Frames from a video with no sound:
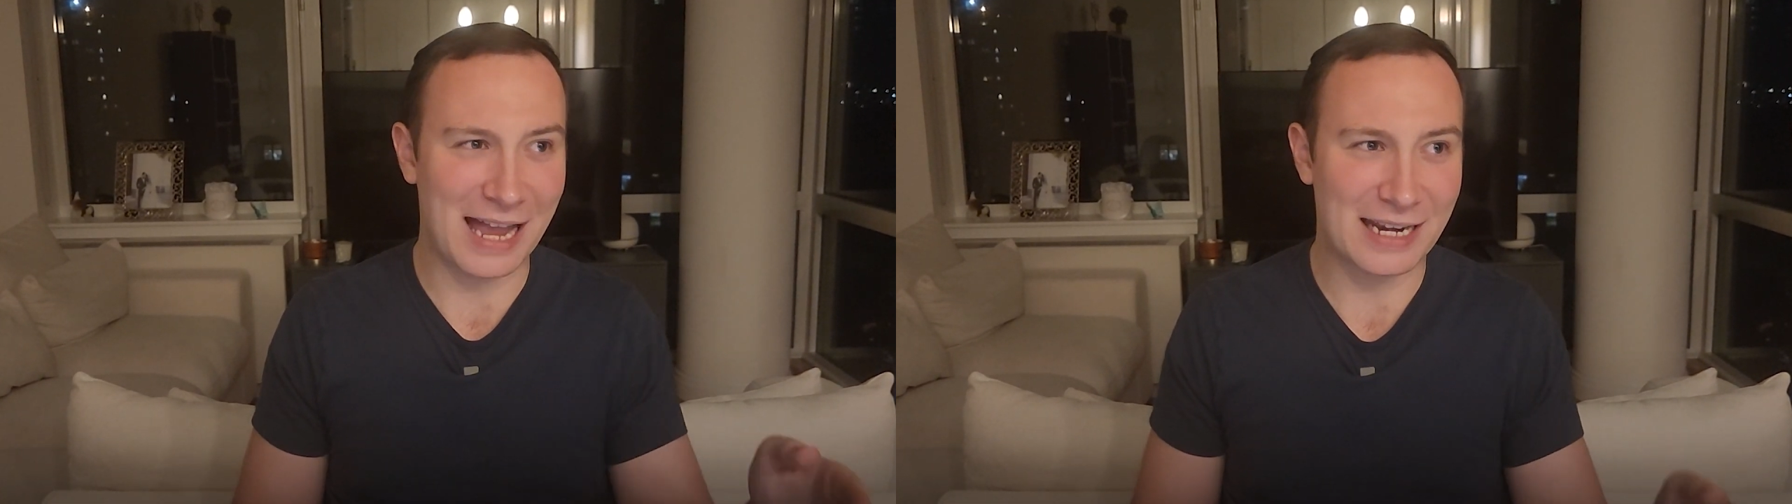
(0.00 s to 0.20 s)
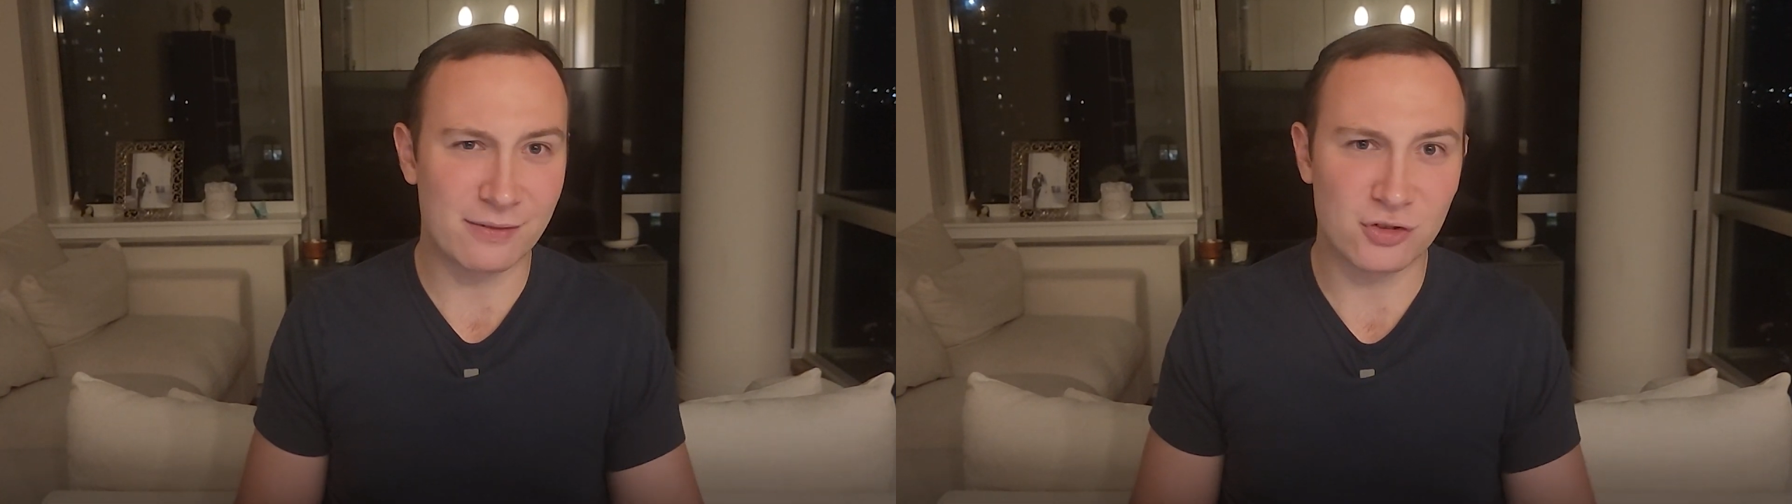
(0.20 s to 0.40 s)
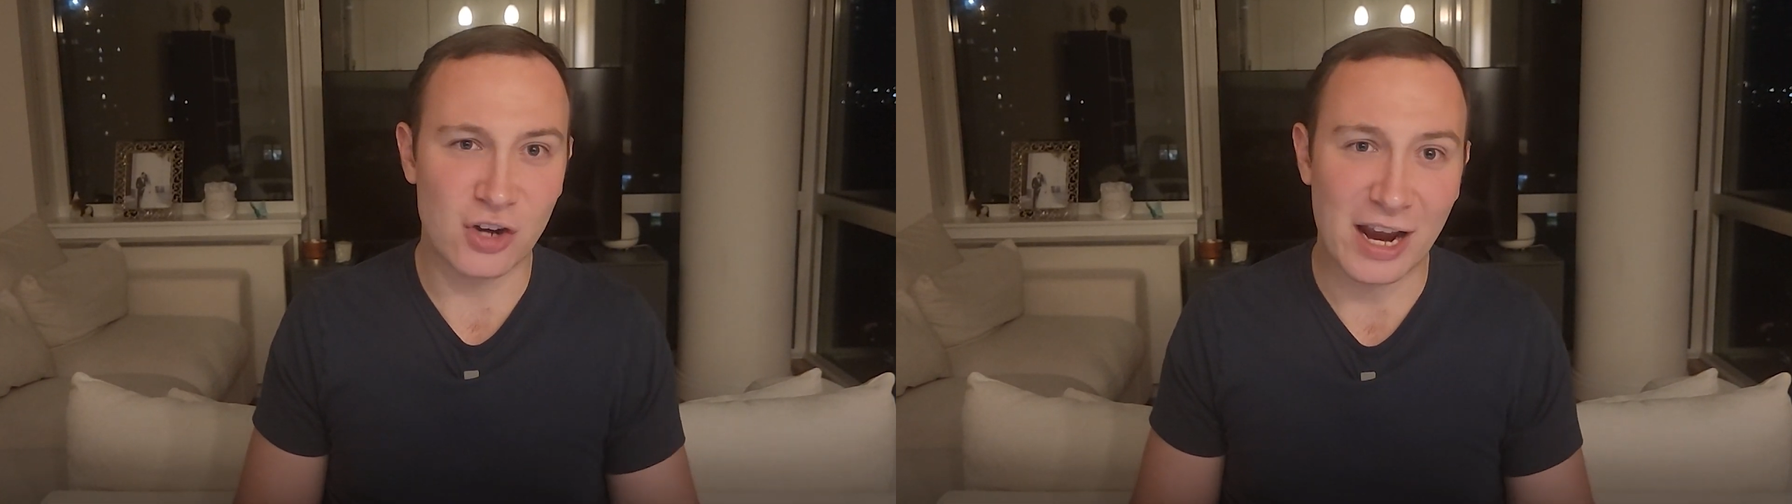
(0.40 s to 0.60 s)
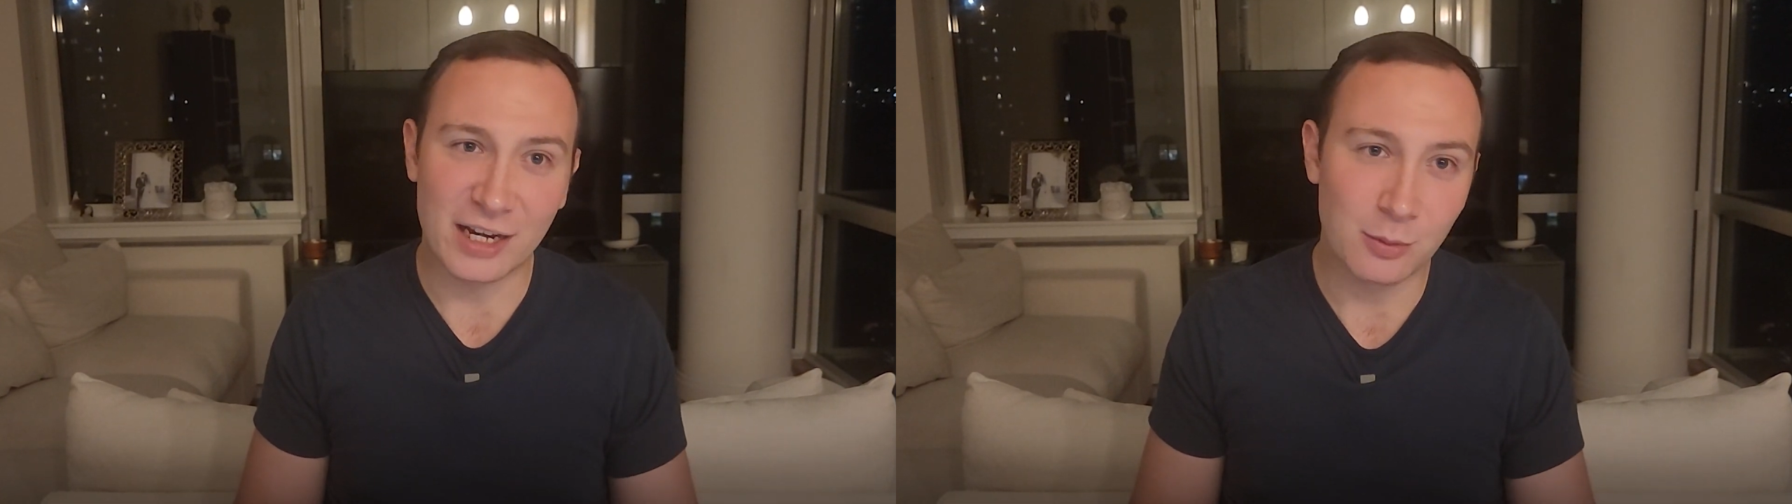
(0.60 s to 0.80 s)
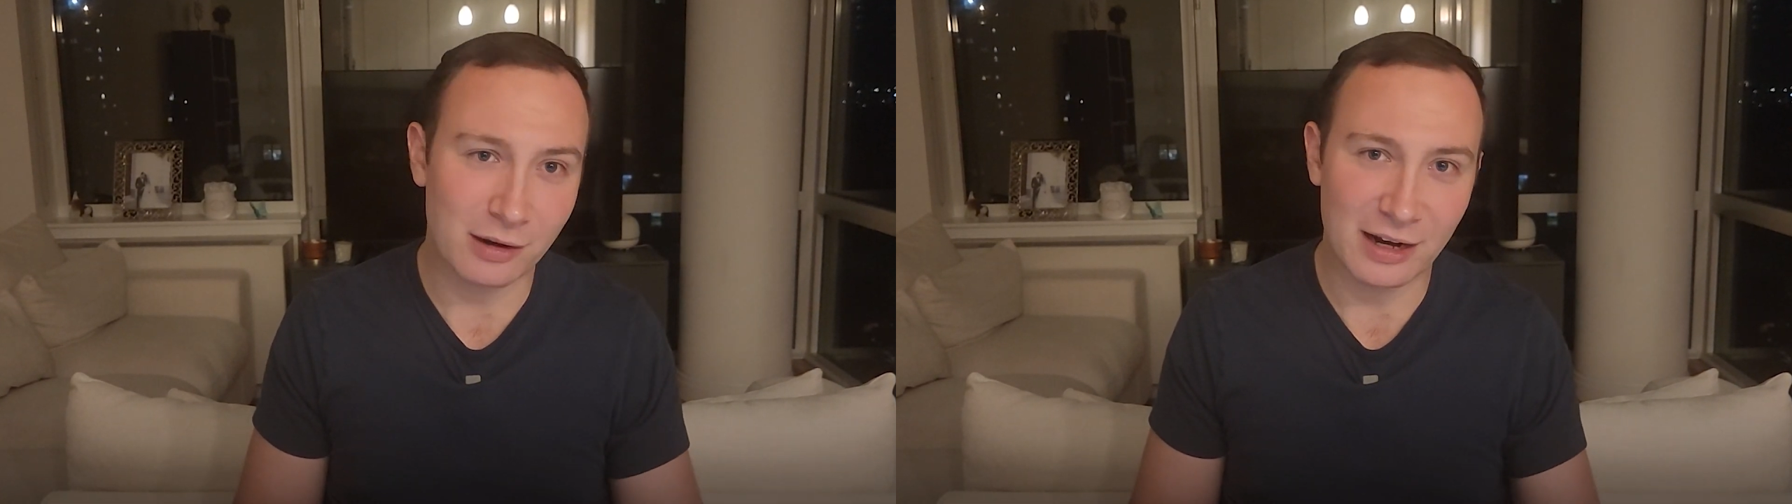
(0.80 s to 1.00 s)
end of
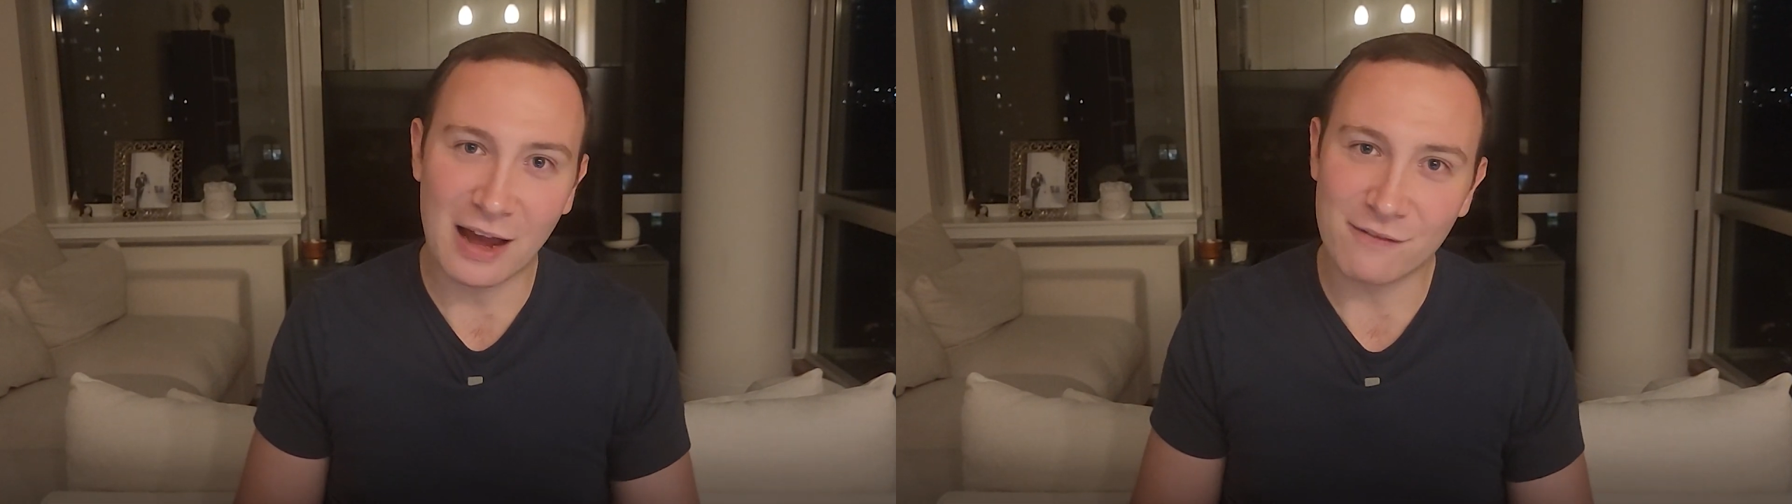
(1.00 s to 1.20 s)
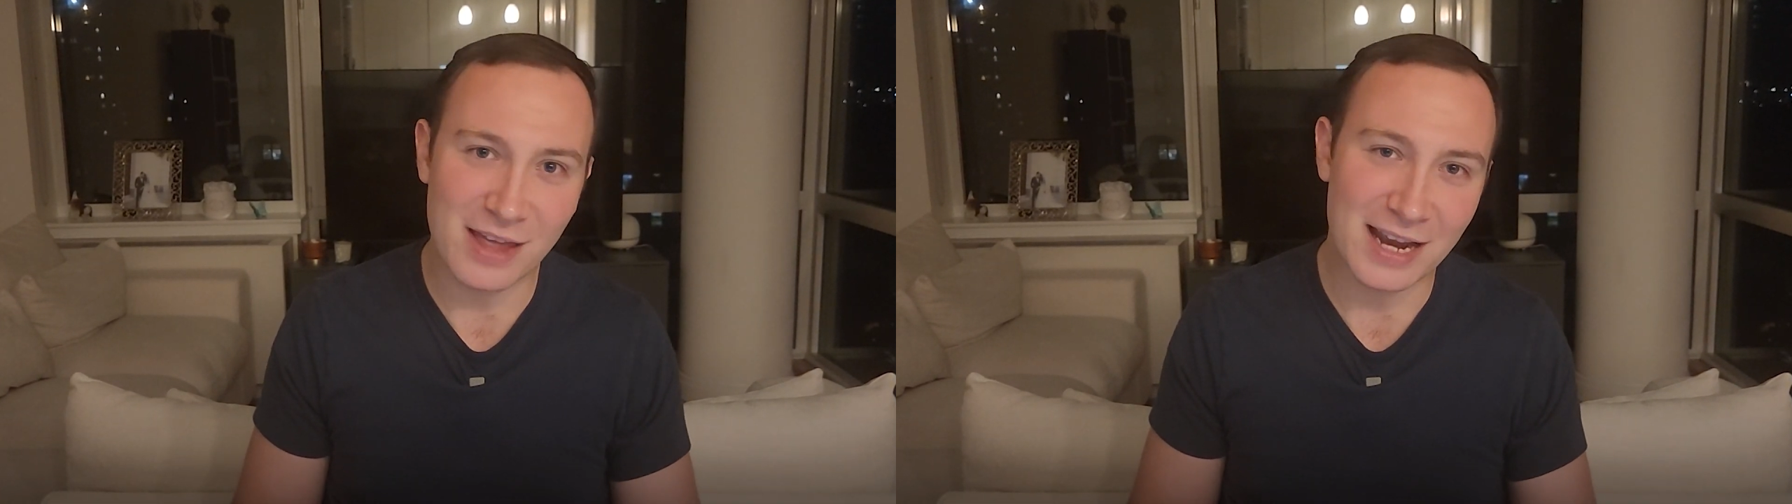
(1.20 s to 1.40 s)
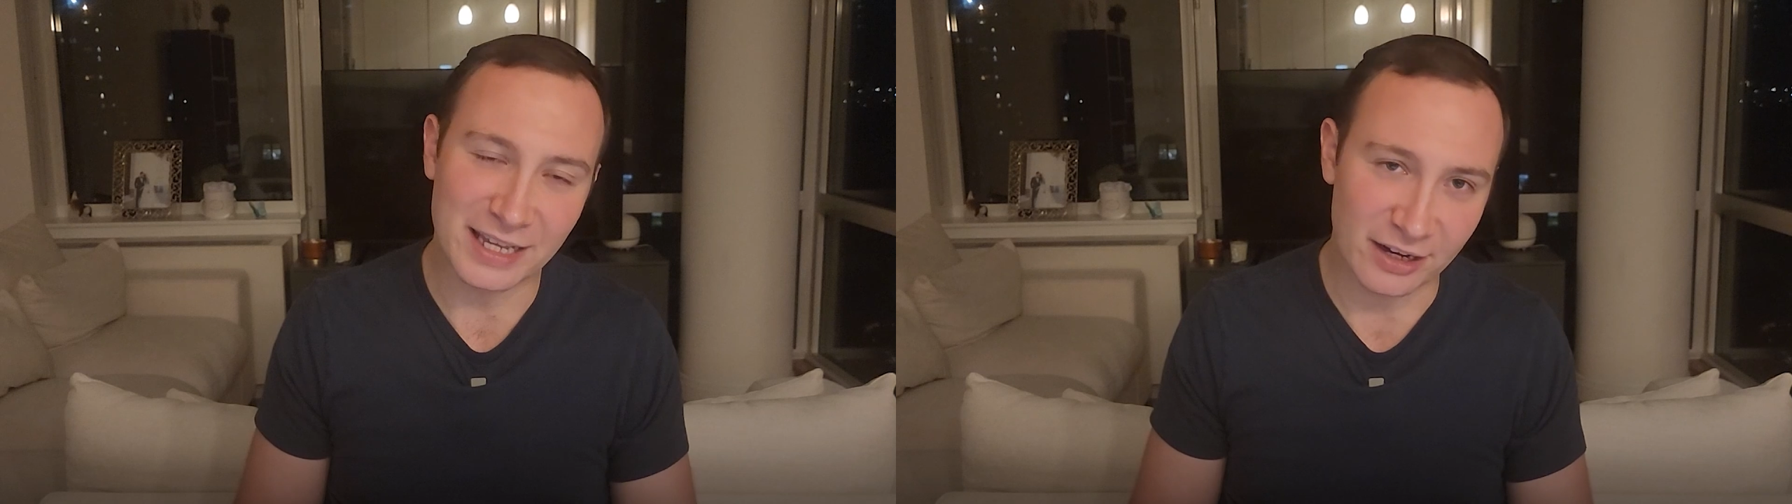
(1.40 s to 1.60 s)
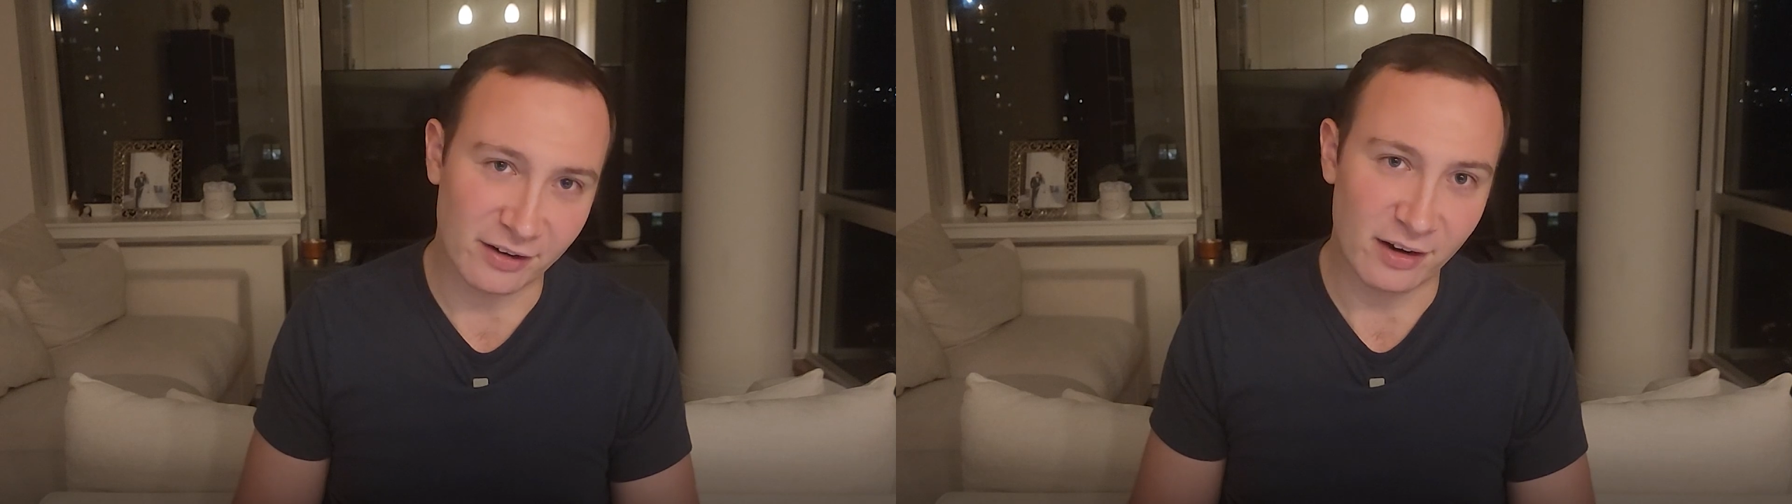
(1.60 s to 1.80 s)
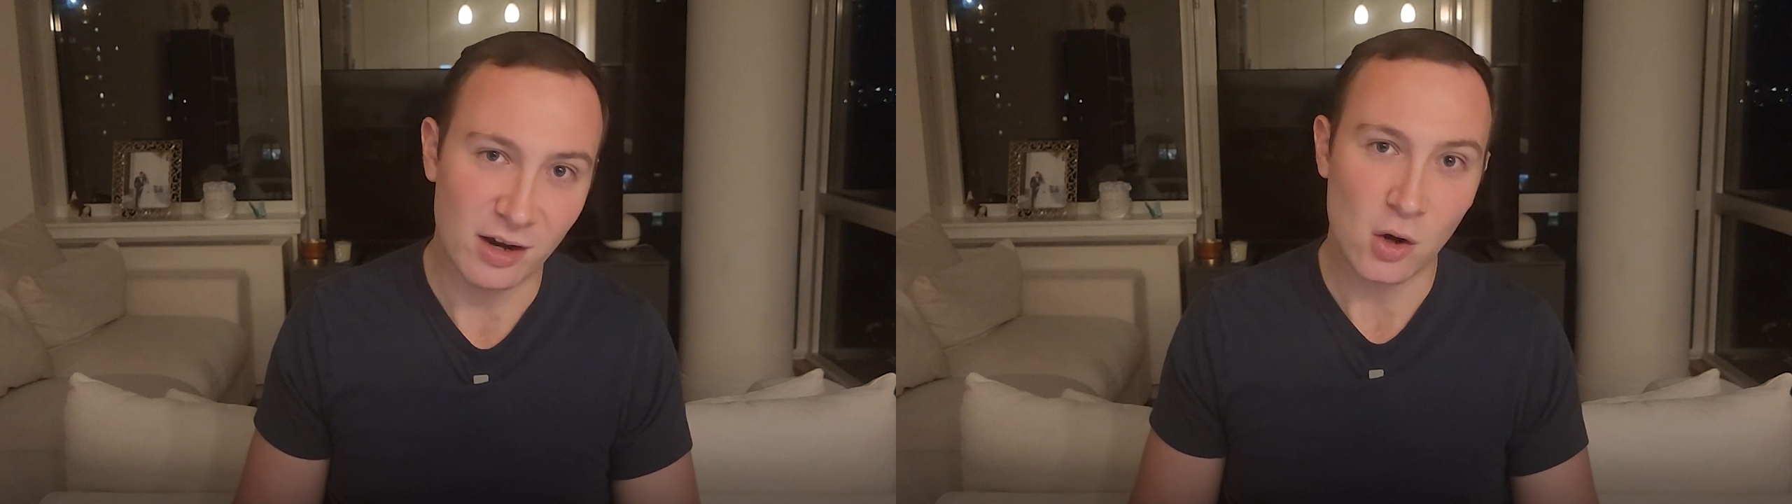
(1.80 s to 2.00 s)
January of that
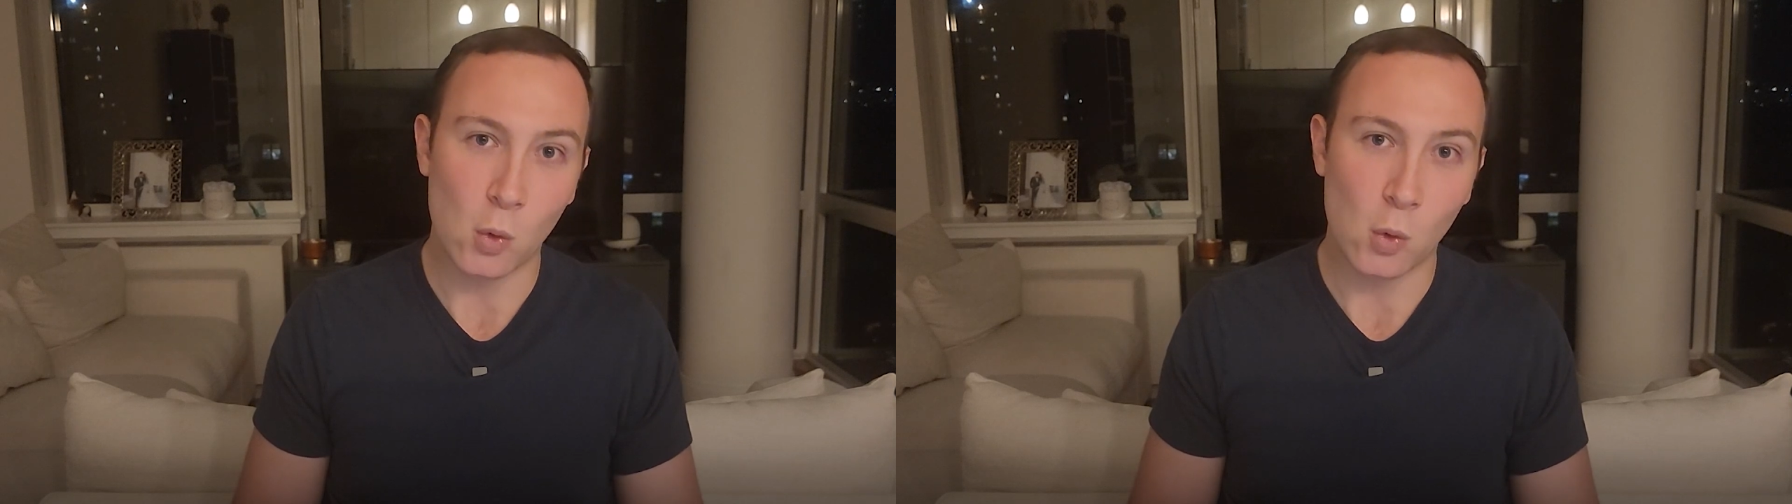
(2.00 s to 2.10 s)
year